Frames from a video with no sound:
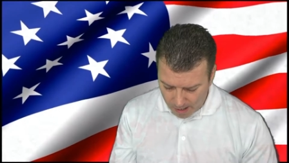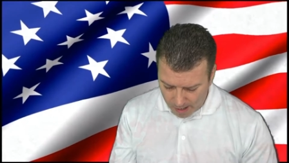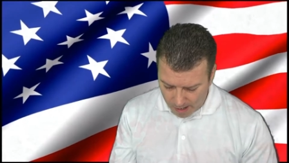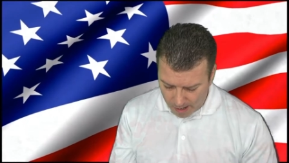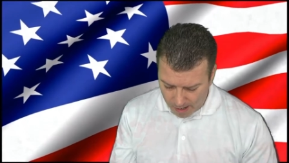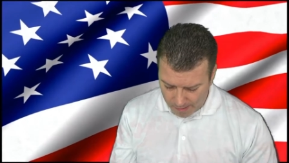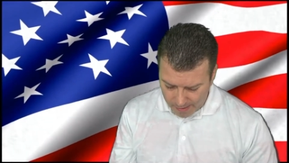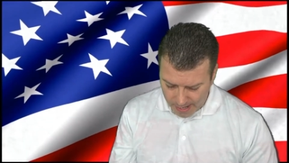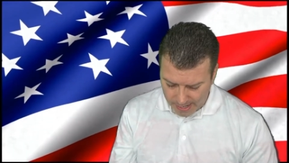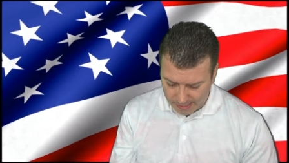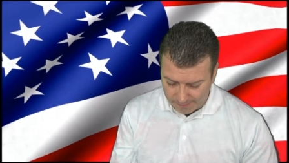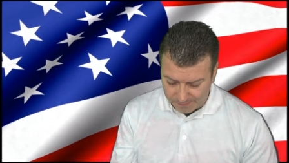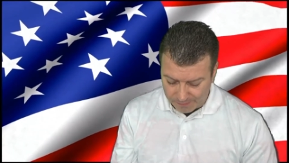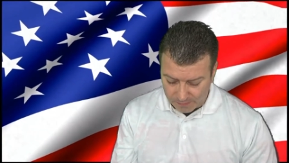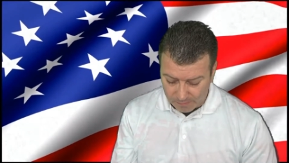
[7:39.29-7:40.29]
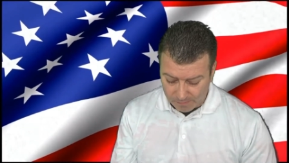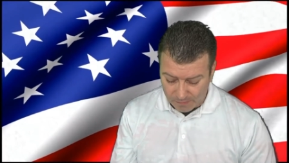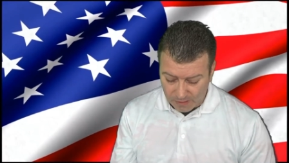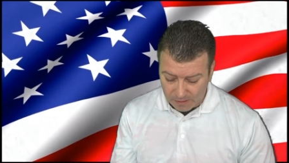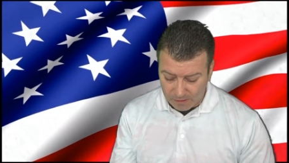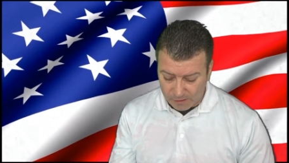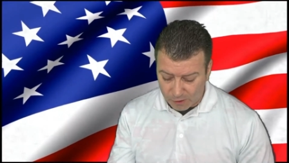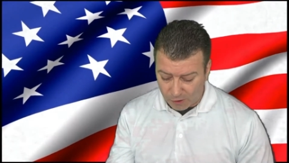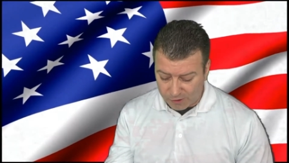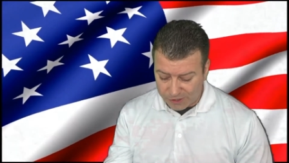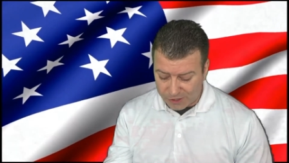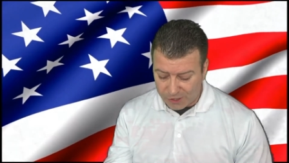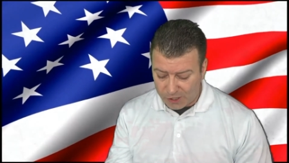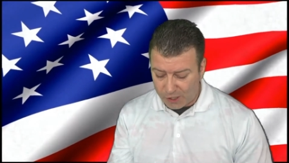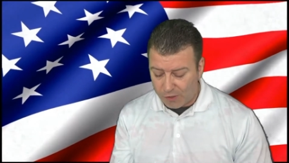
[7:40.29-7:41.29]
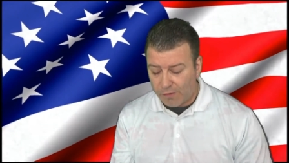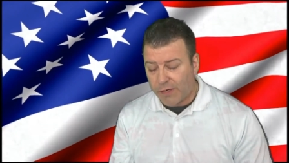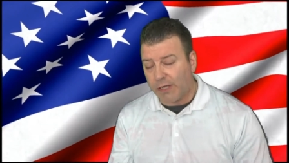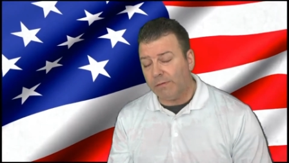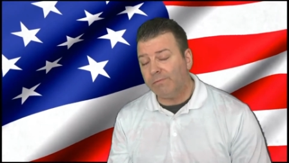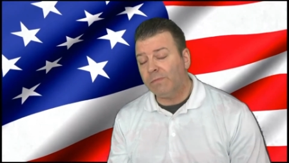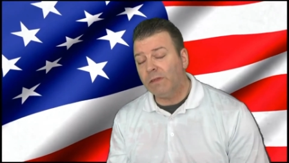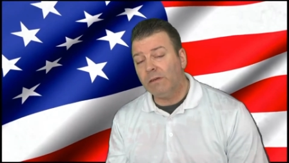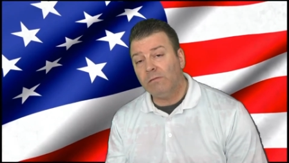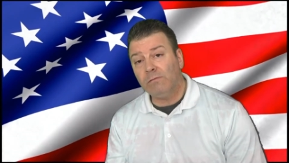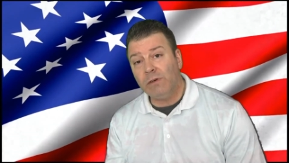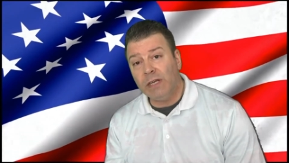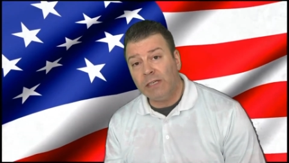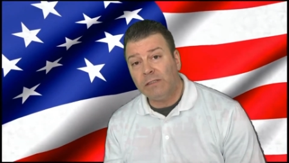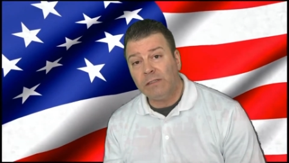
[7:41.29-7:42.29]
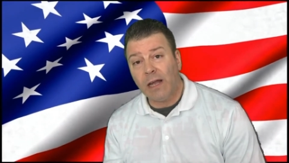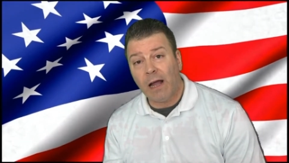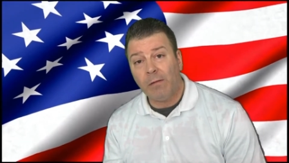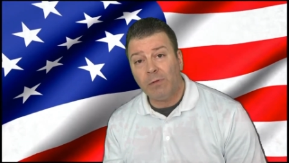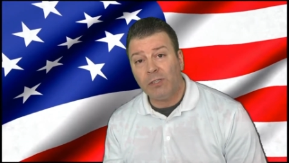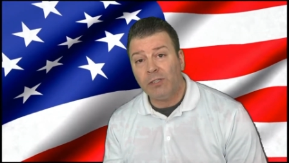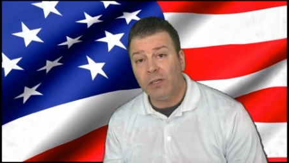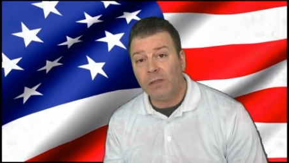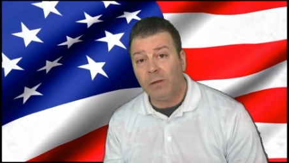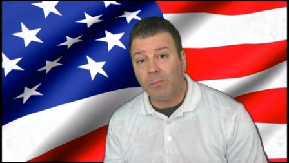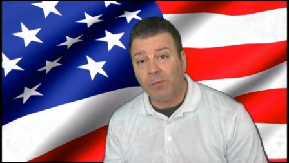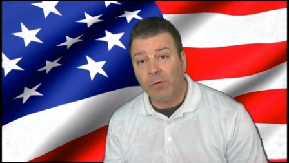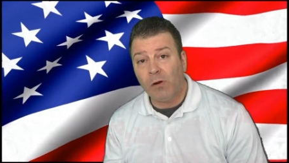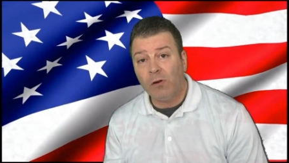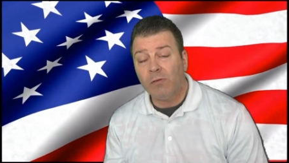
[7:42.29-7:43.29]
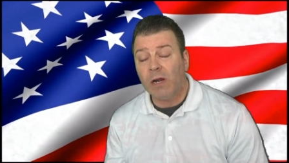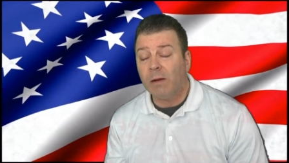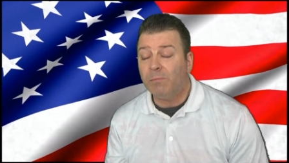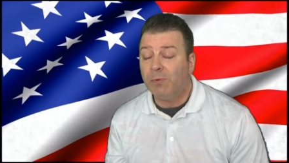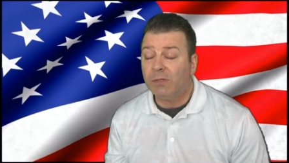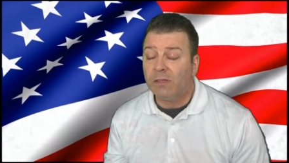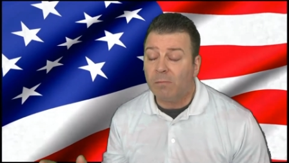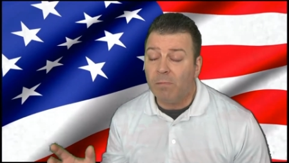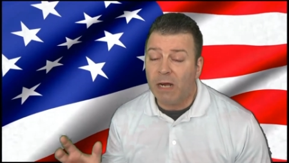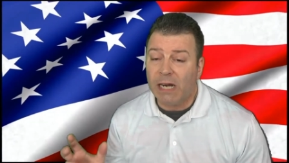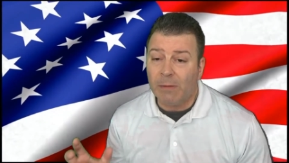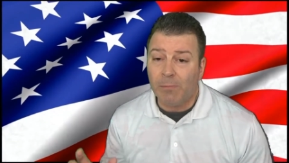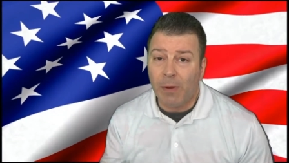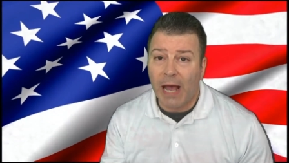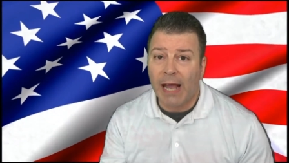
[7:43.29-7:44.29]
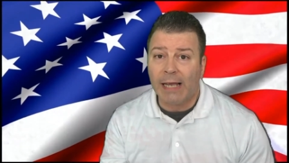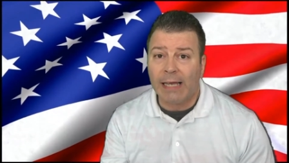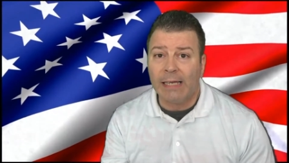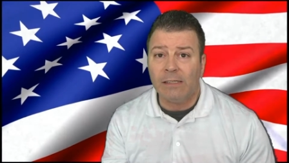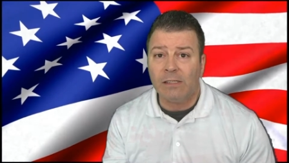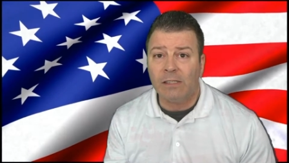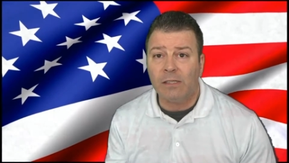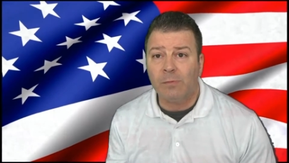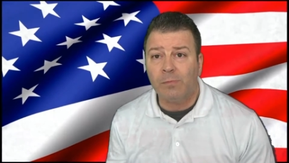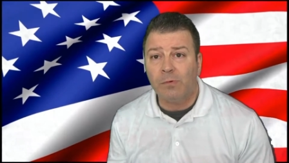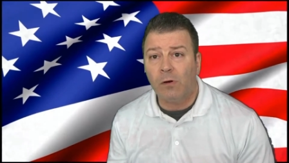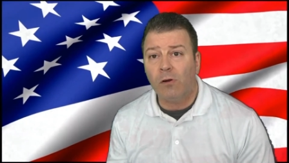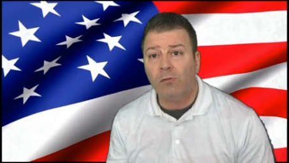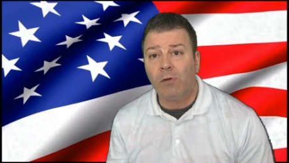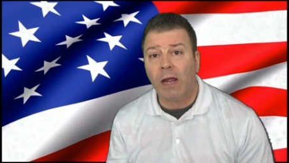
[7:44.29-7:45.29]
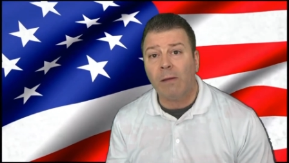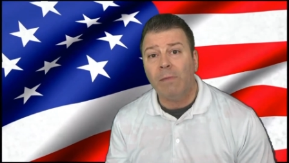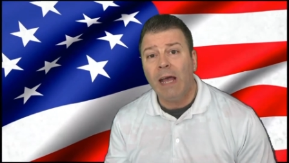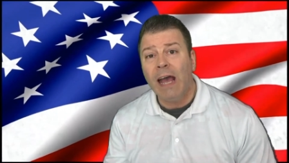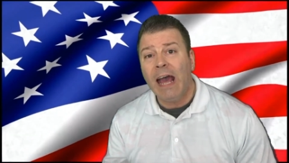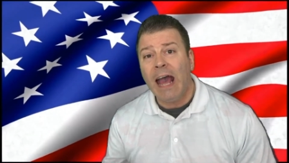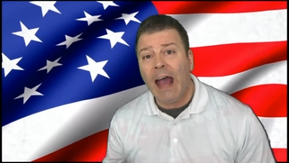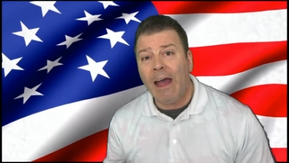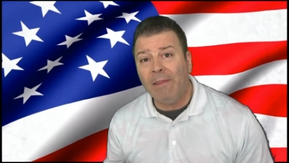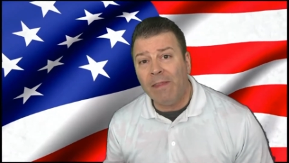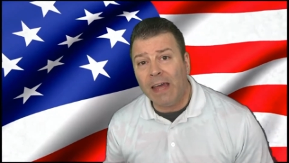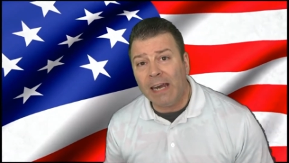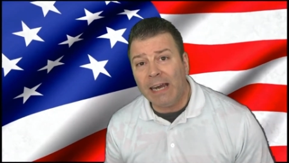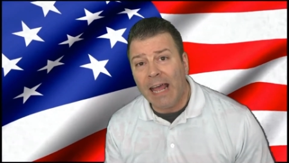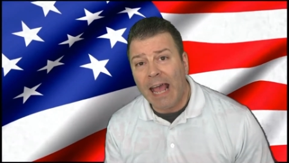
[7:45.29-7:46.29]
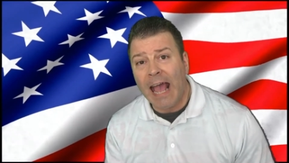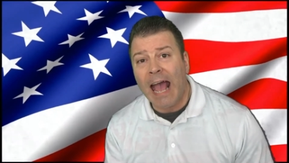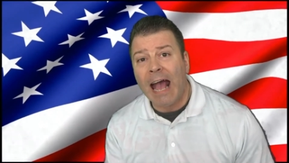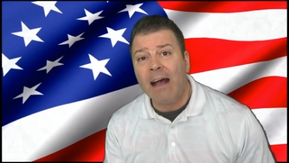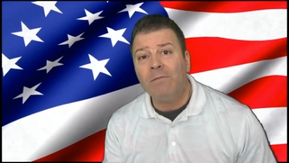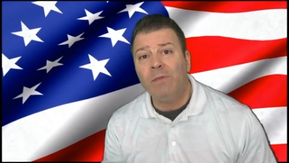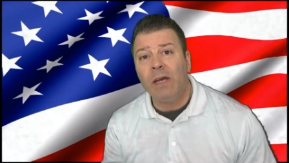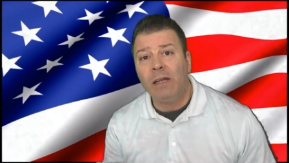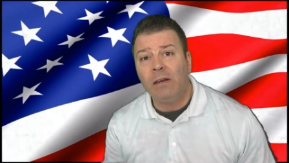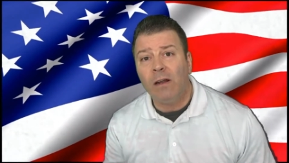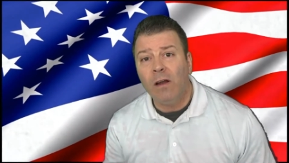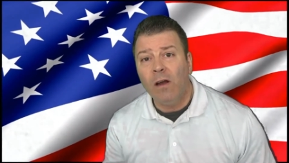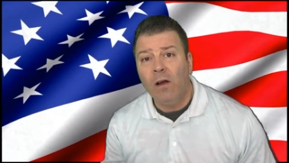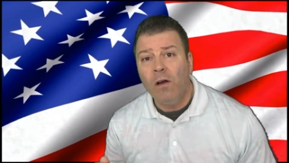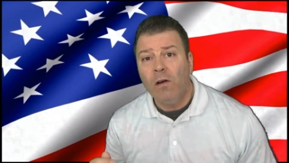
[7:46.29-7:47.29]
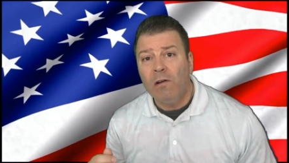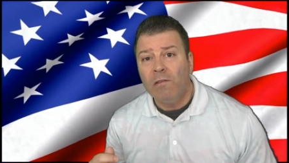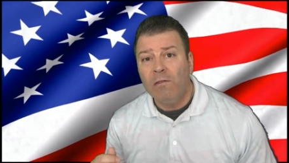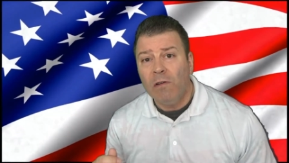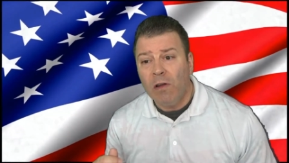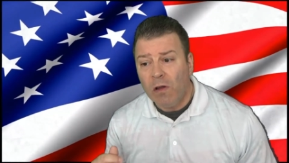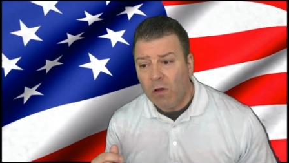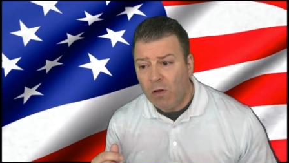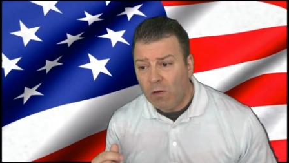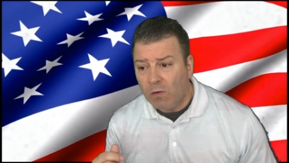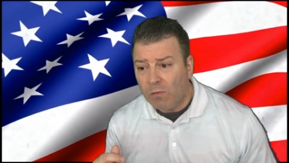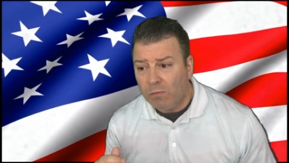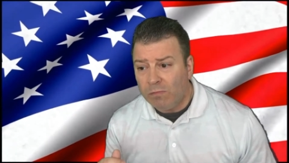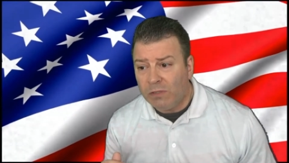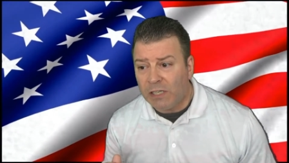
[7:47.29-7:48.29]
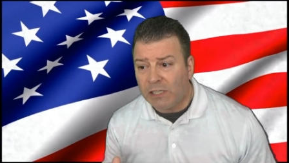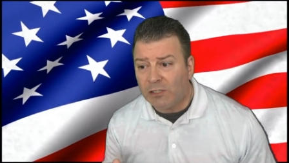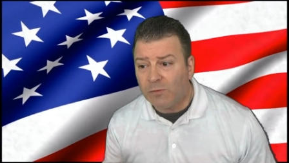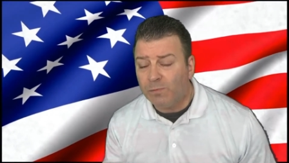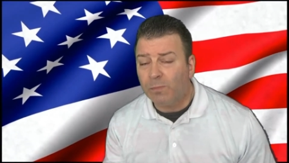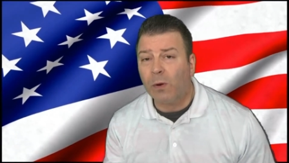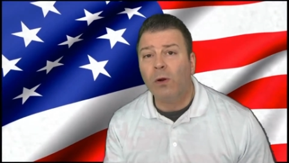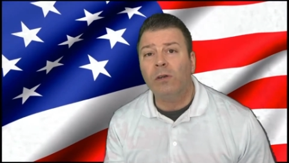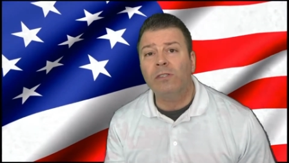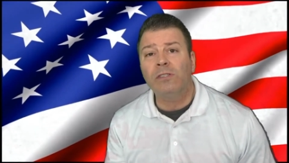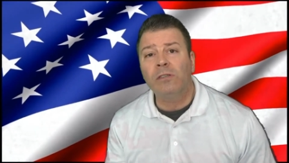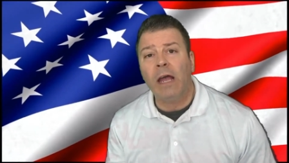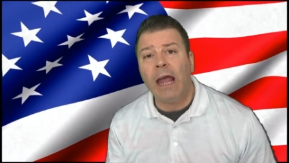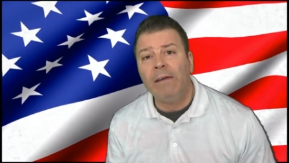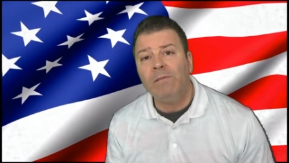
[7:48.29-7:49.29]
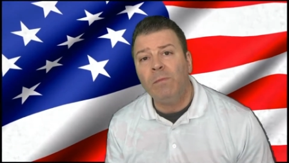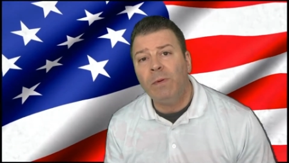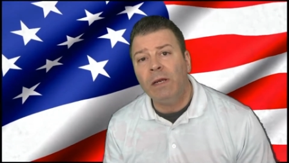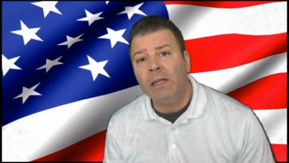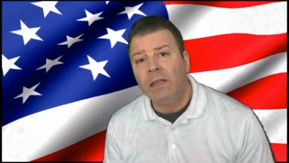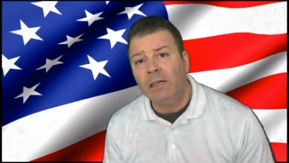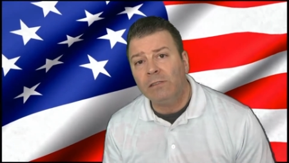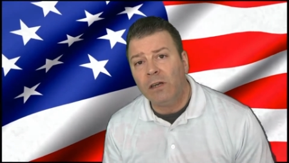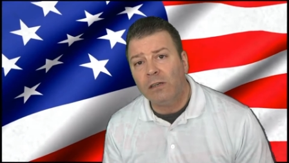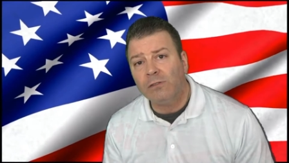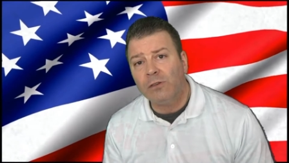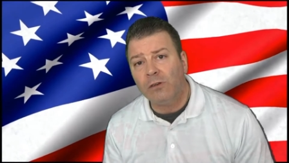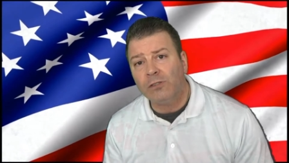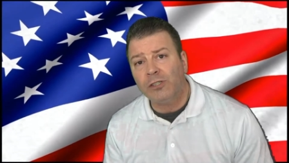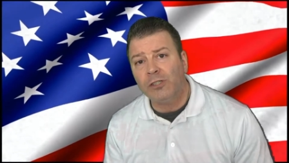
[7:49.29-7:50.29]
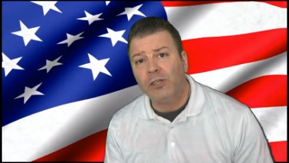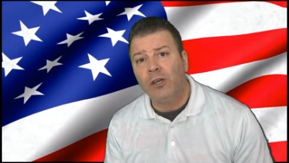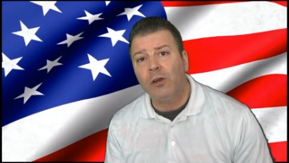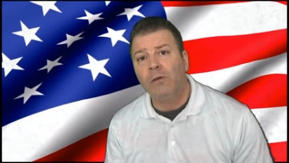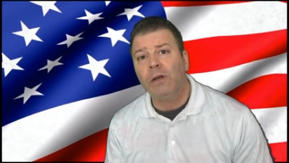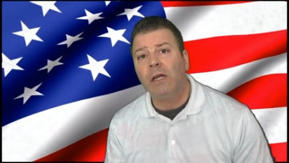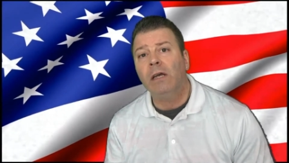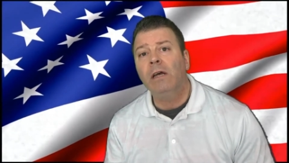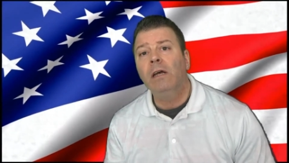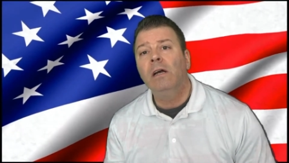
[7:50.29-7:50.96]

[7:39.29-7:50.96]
All right, Social Security. Reestablishing the program, put the money back into the program, and then have it dispersed to everybody that's on Social Security